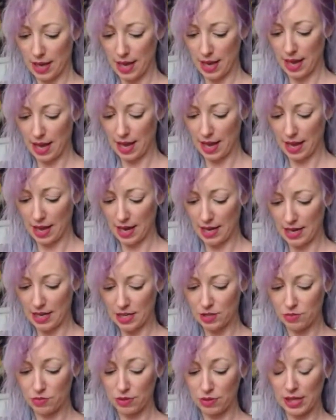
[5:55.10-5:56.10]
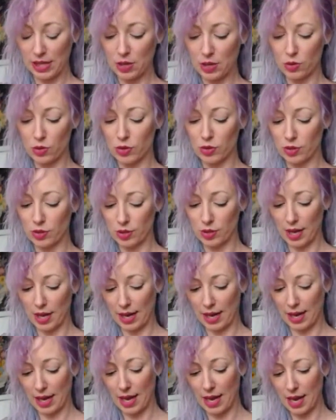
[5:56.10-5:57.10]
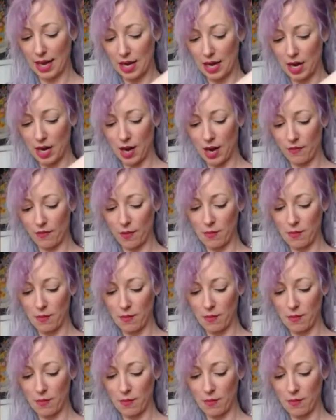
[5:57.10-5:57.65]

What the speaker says: it's really cool. I cannot